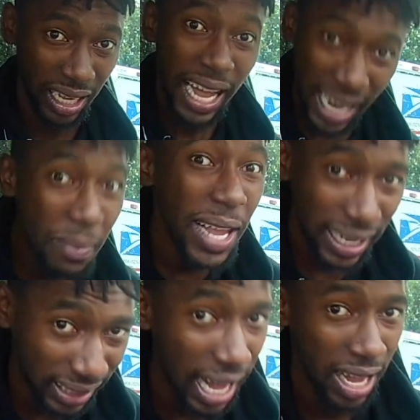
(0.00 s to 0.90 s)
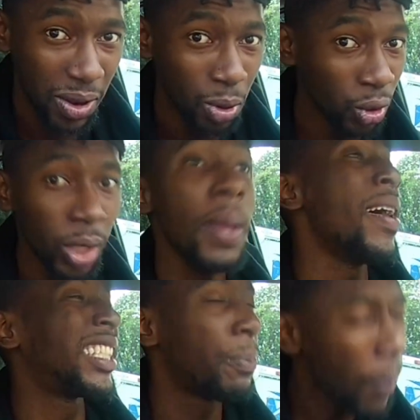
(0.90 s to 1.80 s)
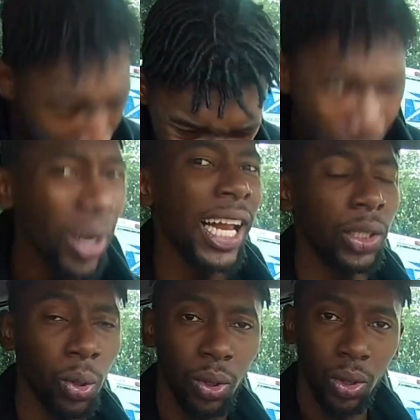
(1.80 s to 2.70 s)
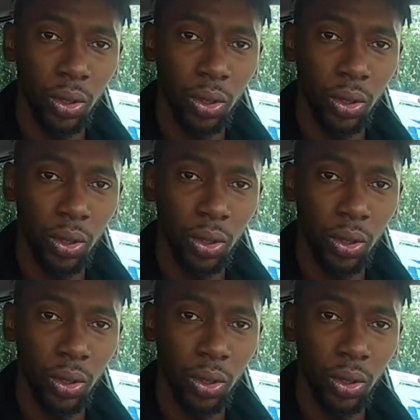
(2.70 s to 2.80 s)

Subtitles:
You hear me I say? You be my spam down on that too.